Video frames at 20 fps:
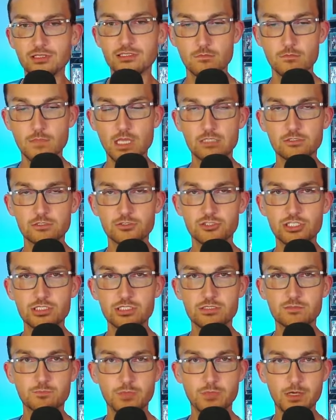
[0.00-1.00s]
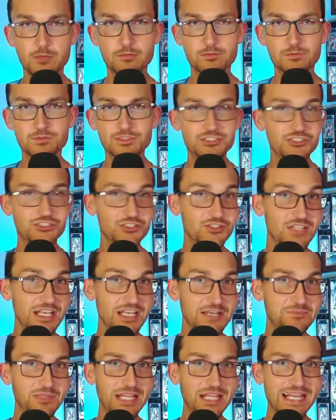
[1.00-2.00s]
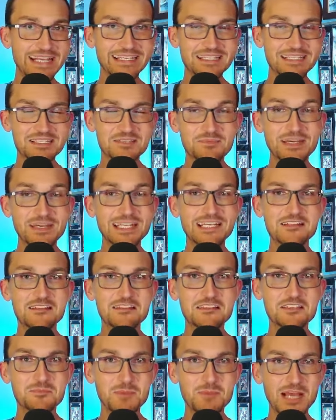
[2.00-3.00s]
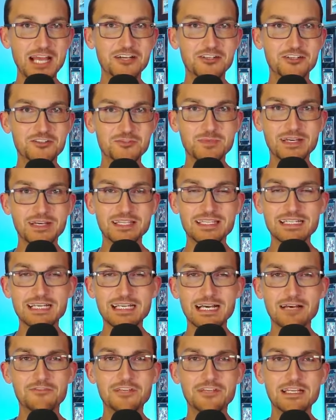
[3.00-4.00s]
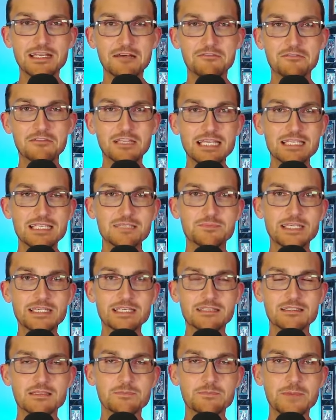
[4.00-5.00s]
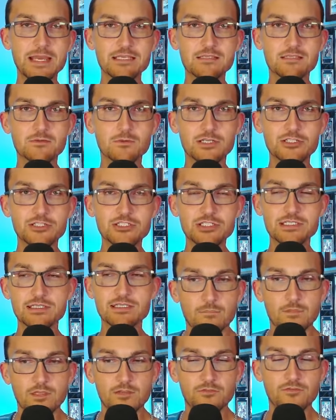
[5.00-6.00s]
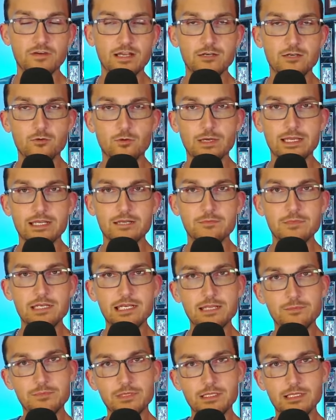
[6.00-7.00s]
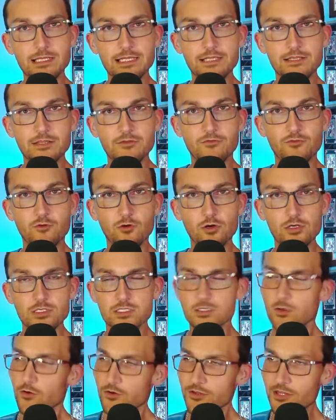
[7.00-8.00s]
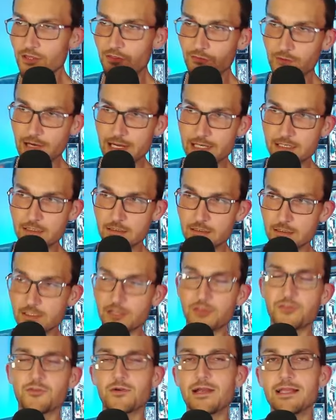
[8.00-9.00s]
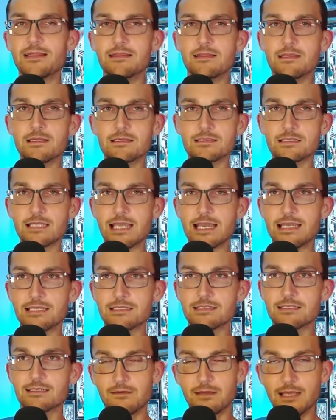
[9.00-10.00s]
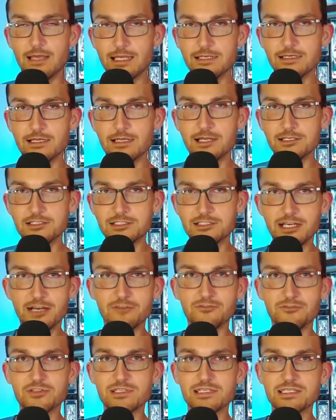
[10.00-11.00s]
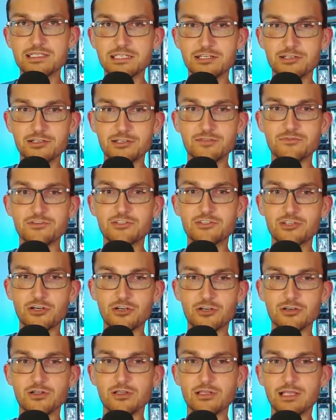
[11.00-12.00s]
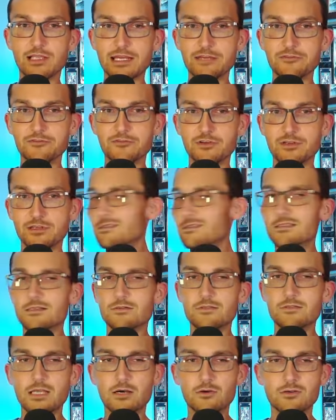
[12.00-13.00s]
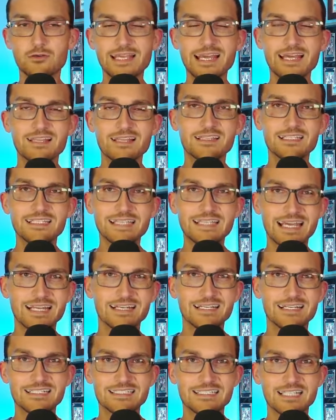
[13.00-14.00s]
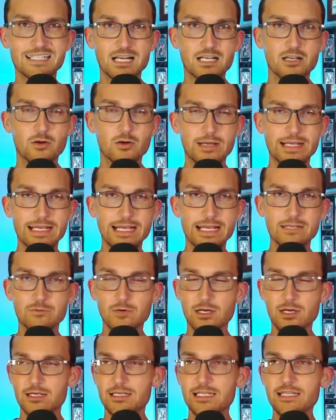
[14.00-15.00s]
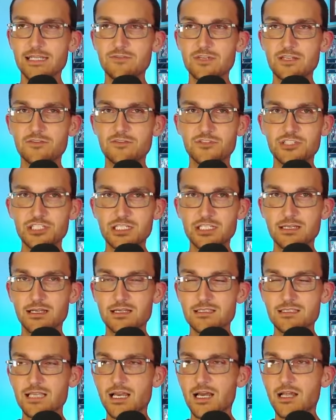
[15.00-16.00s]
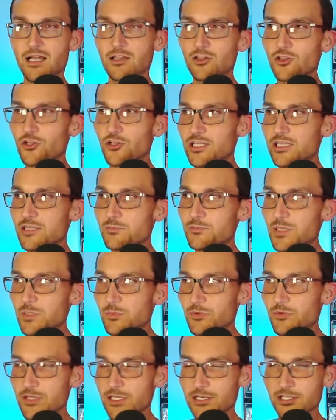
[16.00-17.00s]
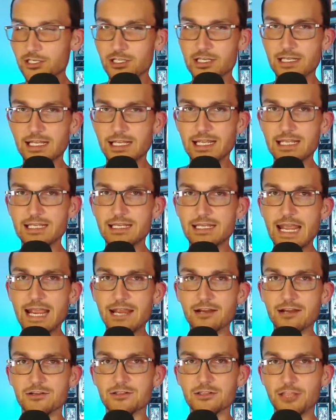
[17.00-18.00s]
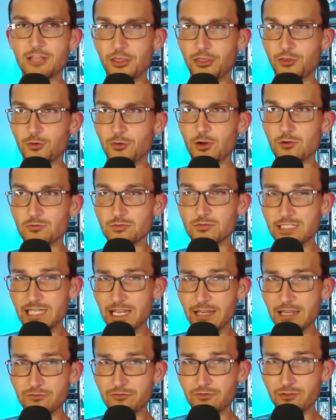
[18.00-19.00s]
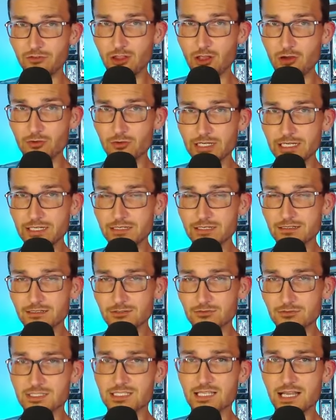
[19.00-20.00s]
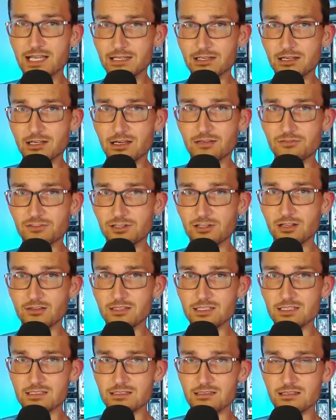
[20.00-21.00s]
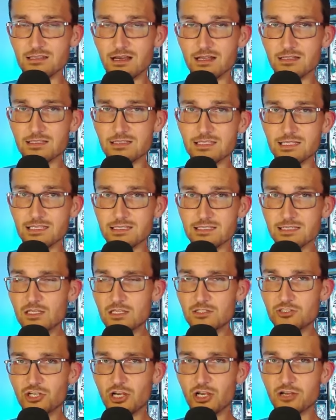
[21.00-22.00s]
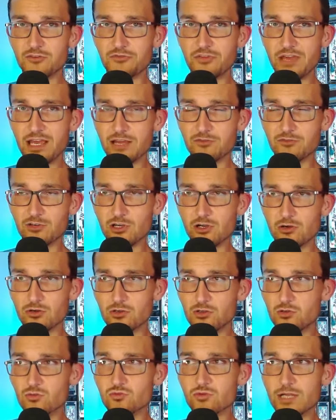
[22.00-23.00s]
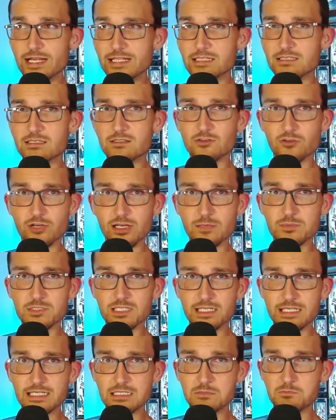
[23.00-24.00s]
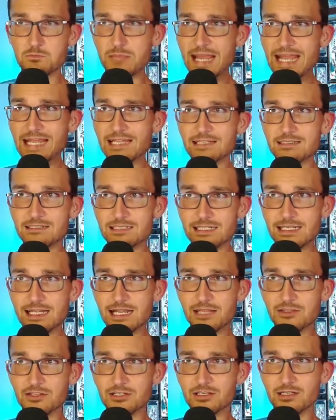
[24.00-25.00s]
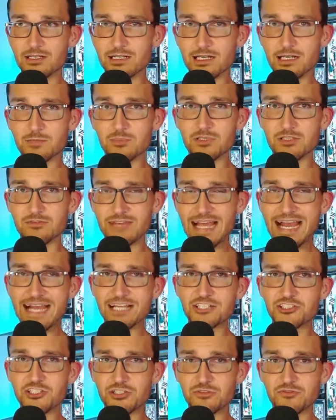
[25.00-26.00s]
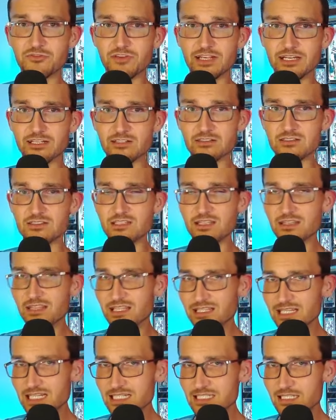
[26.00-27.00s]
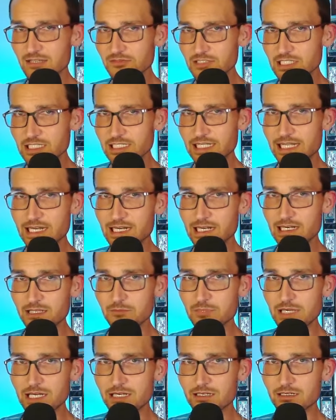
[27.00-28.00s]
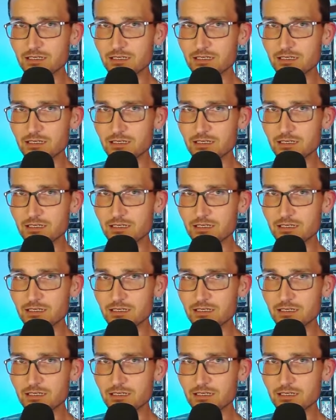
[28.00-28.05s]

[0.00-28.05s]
Hell, she's probably, just like Plagueis, been inspired by the coven of lesbian space witches to find a way to manipulate the Force, or the thread in this case, and uncover the secret of eternal life. So no, Kathleen Kennedy's not going anywhere, and even if she does, look at the people that are going to inherit the throne. Dave Filoni, who signed off on all this nonsense. Jon Favreau, who writes scripts like he's banging together a couple of action figures. Do you think that stuff's going to get any better?